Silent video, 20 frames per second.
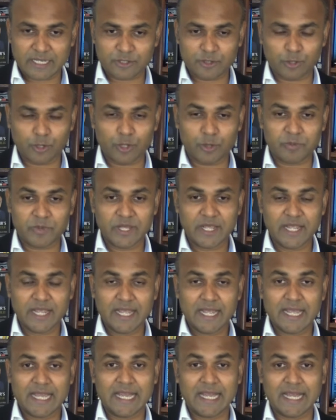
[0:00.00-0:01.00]
your home,
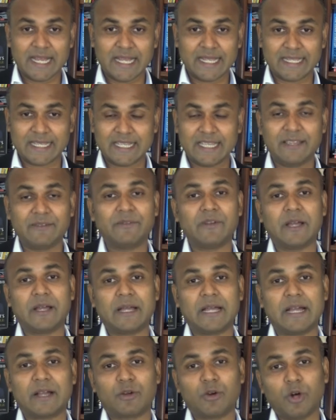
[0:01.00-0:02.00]
give
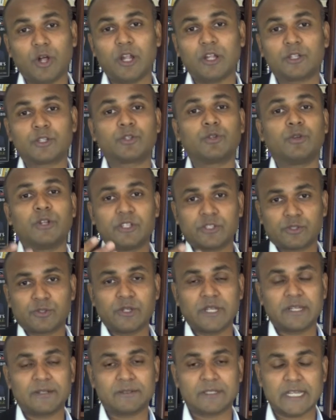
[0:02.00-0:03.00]
a call to the
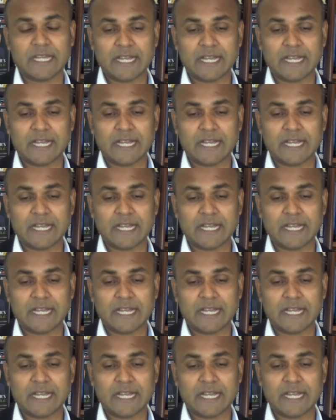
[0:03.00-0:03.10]
student